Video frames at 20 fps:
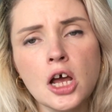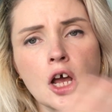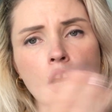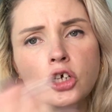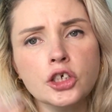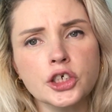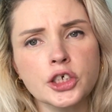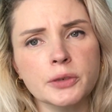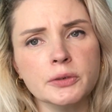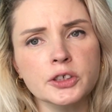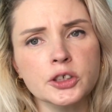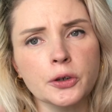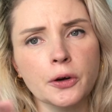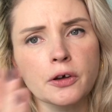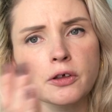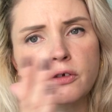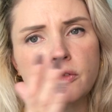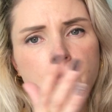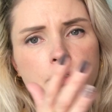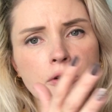She was
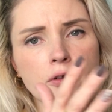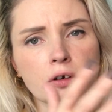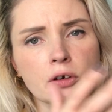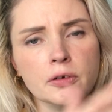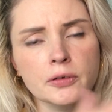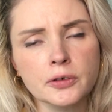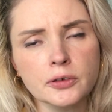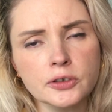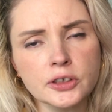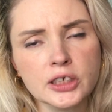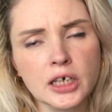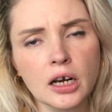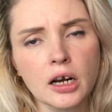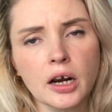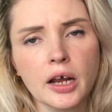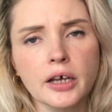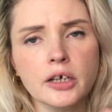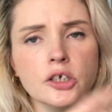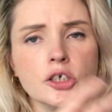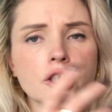going through the cruise
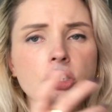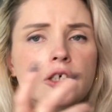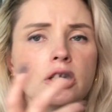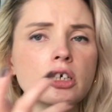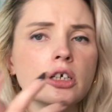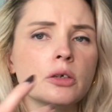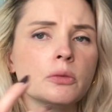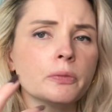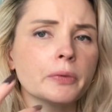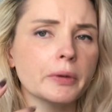collection.